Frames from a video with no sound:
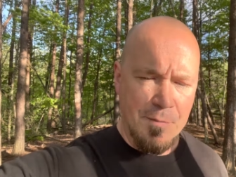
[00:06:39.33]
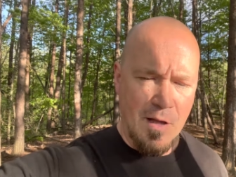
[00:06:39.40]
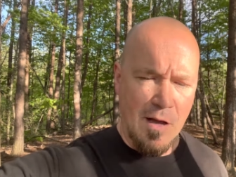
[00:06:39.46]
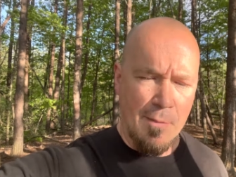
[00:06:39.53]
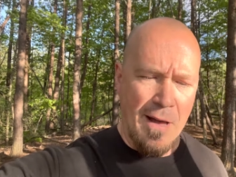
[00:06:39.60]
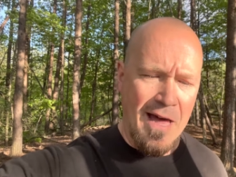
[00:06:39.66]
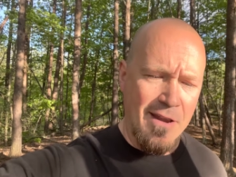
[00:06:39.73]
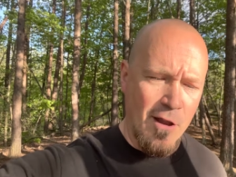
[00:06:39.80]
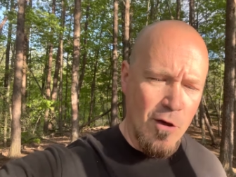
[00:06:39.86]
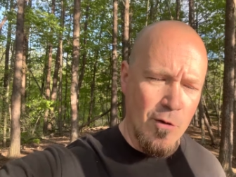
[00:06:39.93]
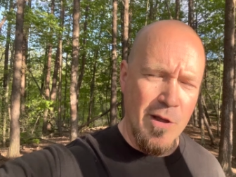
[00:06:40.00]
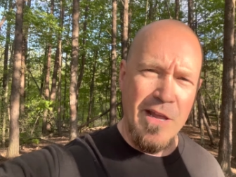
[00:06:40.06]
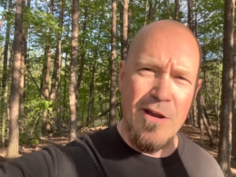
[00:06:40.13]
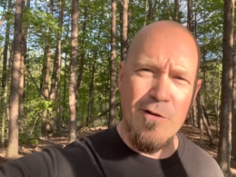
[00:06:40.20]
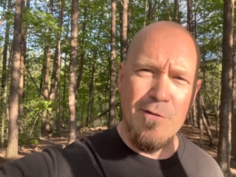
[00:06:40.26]
Um, I know
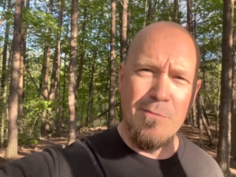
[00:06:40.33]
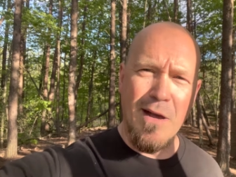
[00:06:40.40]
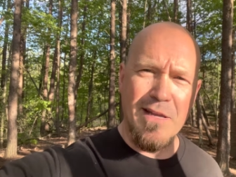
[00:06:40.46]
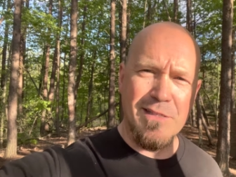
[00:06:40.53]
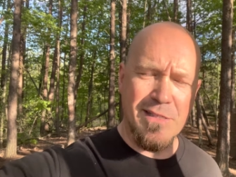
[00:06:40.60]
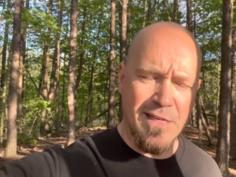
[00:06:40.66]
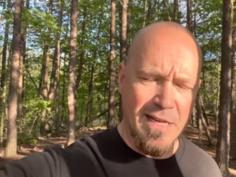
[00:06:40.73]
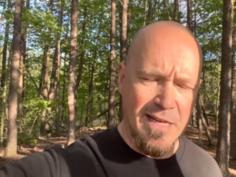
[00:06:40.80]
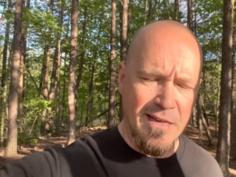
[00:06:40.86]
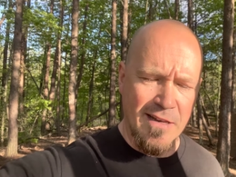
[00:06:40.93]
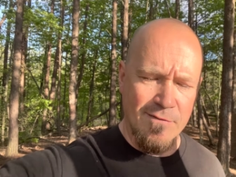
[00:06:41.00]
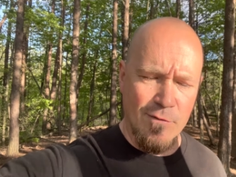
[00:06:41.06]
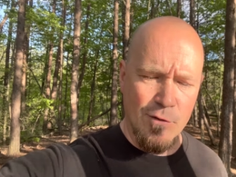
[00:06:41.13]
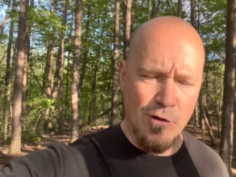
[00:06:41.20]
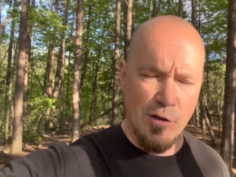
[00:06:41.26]
here in my state,
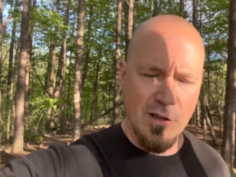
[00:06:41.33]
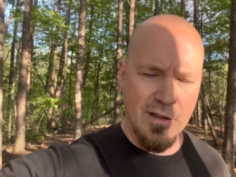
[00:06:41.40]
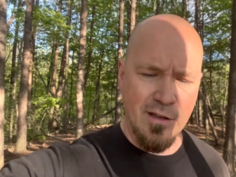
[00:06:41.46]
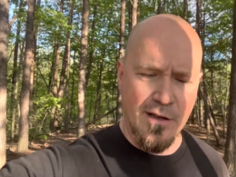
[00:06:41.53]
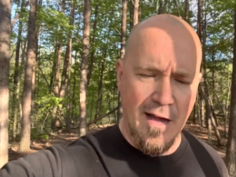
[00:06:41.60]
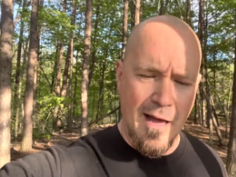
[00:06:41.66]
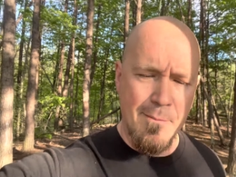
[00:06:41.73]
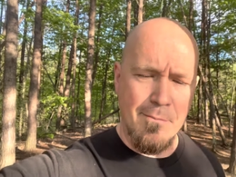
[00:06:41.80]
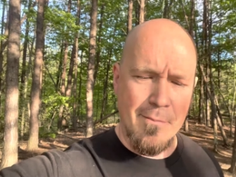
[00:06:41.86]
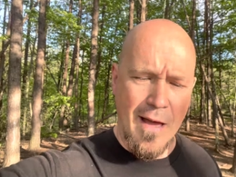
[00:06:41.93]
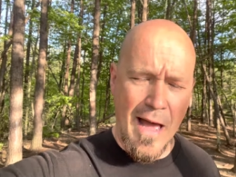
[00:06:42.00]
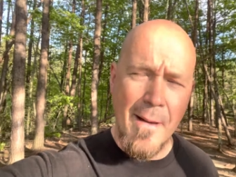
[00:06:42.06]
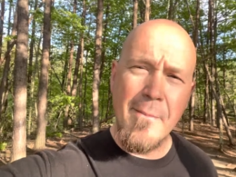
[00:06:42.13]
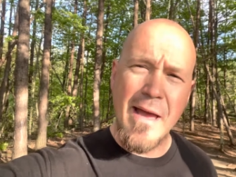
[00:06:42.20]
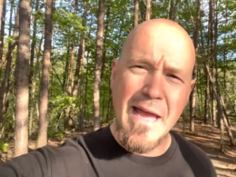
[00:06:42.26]
in Virginia, I'm,
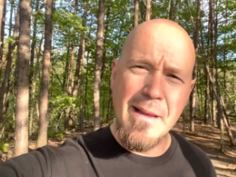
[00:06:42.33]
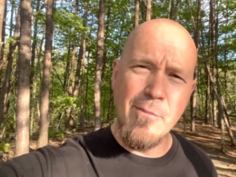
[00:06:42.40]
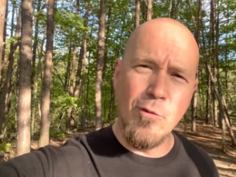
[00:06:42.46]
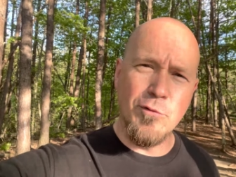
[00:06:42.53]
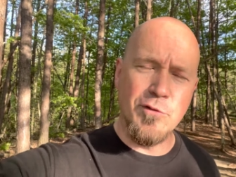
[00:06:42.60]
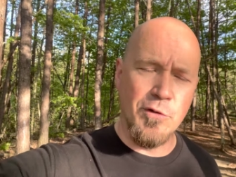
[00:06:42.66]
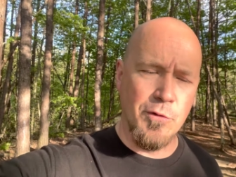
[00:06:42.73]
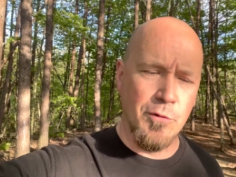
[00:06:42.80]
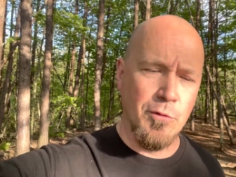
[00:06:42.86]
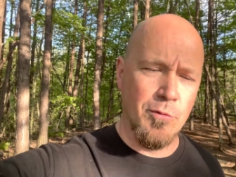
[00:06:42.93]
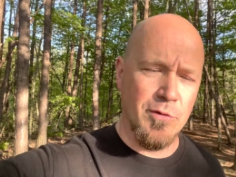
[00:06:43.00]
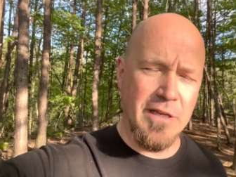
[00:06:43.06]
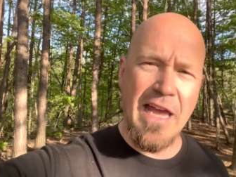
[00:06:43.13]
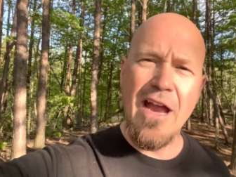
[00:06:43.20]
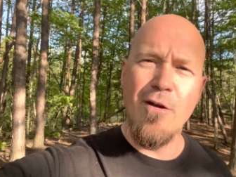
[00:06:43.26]
I'm able to
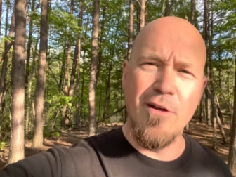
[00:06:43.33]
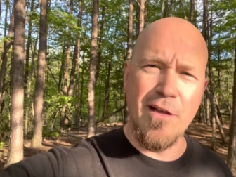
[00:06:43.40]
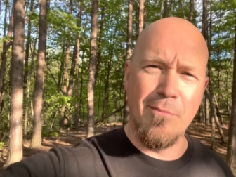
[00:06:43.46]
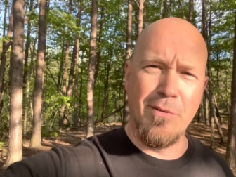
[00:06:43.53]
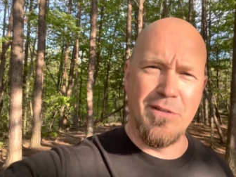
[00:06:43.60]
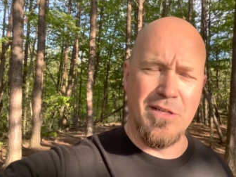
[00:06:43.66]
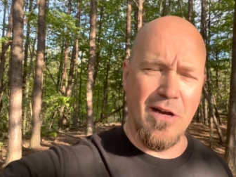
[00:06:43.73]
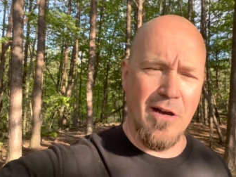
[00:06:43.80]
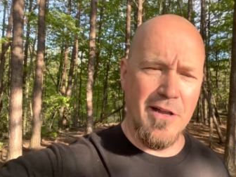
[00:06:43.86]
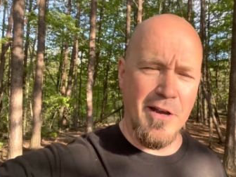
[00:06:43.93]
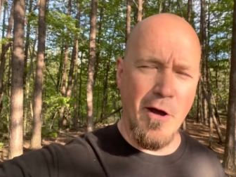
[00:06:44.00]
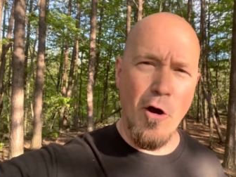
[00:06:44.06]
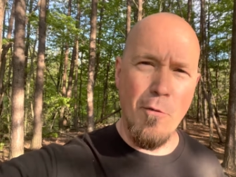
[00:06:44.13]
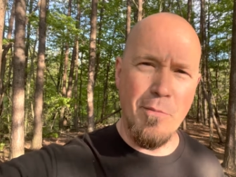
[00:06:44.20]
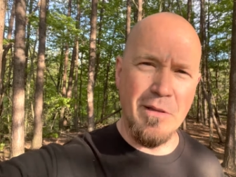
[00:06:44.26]
carry a baton
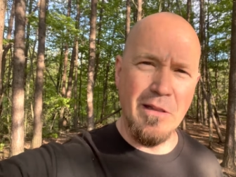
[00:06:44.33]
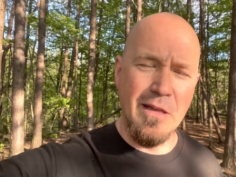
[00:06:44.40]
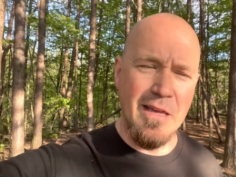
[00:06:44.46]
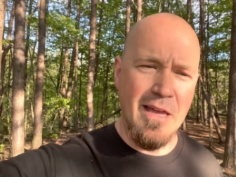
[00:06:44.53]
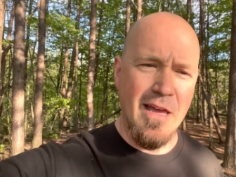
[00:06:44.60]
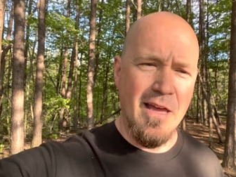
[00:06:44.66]
openly.